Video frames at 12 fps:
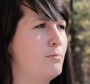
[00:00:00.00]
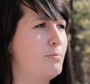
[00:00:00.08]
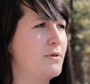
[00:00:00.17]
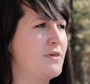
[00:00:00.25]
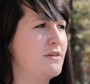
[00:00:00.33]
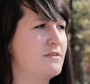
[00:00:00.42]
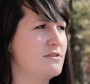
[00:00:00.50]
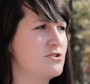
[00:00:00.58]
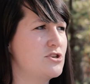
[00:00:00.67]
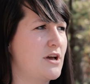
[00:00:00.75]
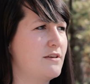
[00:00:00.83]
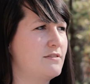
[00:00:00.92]
but this is
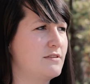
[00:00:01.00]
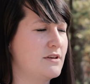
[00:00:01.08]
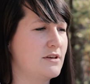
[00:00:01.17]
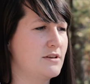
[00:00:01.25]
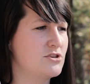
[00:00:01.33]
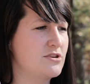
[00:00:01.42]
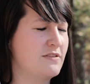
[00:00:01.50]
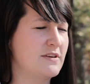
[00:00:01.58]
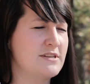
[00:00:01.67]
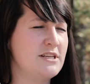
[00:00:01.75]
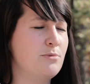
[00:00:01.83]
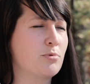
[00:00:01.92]
just, just
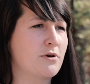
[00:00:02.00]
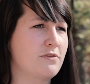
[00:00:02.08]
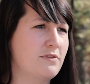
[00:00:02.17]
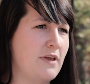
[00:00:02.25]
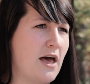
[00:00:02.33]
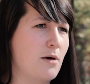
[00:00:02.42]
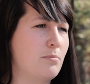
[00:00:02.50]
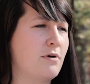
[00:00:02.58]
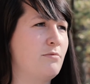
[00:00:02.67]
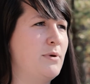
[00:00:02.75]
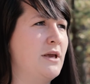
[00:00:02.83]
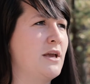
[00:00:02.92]
a deeper step
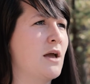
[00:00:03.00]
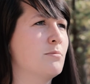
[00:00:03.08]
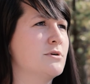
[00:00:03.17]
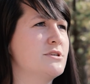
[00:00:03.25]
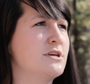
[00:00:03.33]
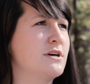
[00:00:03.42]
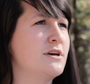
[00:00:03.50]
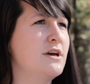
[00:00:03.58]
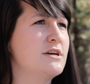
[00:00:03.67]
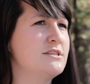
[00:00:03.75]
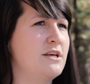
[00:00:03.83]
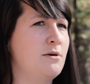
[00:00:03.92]
of being able to,
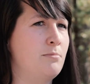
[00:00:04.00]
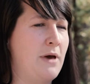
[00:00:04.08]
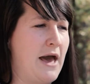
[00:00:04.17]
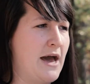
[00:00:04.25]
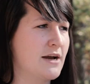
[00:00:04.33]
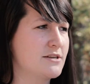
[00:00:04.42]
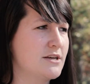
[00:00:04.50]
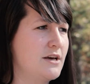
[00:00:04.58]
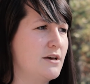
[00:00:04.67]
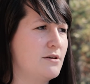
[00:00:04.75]
to impact